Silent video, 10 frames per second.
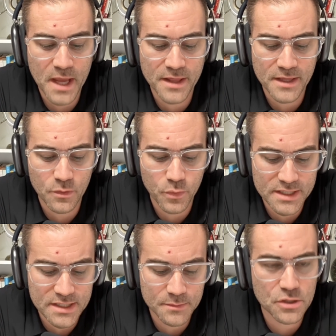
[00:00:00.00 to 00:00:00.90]
And then we
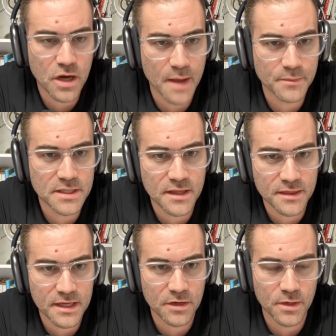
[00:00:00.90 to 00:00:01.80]
subscribe to the
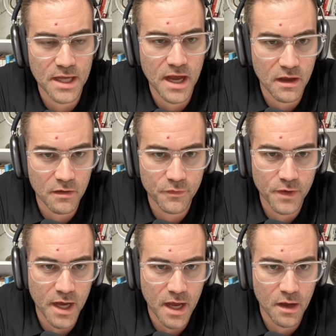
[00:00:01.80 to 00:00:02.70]
theory of
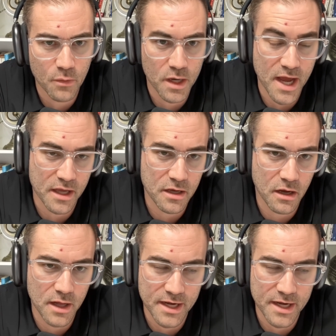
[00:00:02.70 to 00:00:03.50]
what I call,